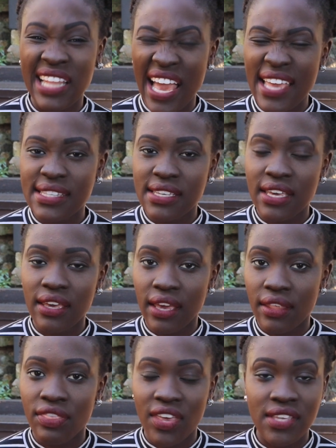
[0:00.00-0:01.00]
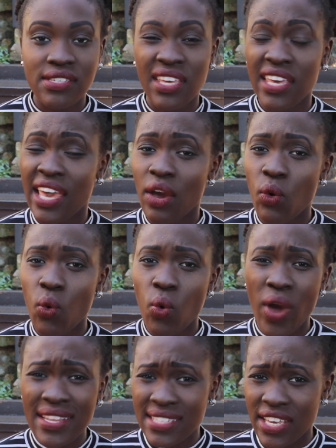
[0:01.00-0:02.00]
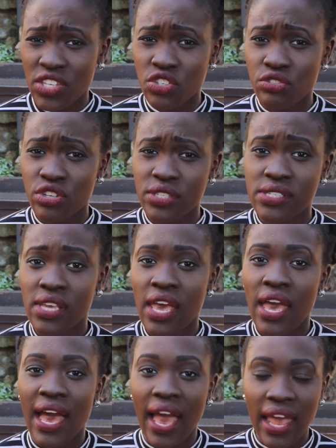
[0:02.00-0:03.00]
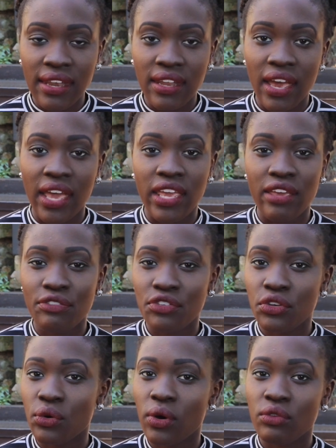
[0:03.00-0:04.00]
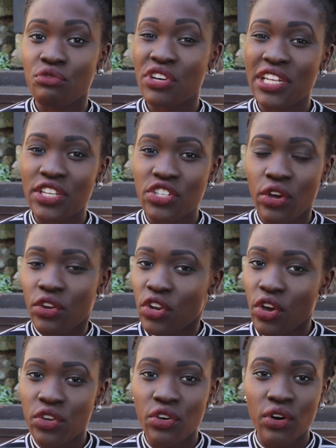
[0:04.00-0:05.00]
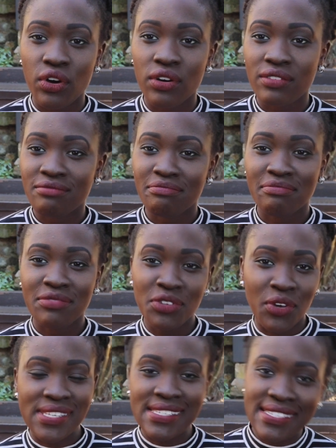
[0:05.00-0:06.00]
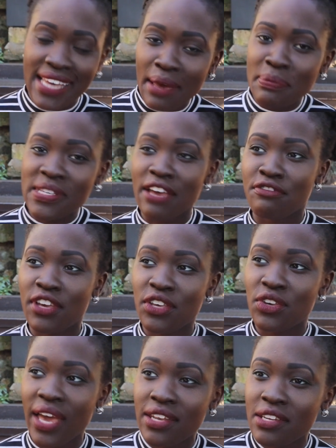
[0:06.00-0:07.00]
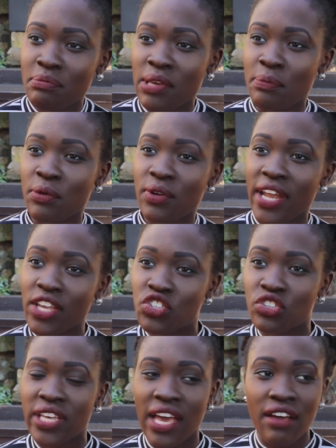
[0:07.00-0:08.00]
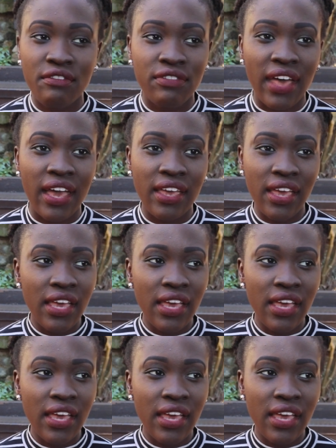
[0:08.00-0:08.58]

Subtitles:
lighting, and things can get quite dangerous at night if you really don't know your steps. I think Ugandan people naturally have that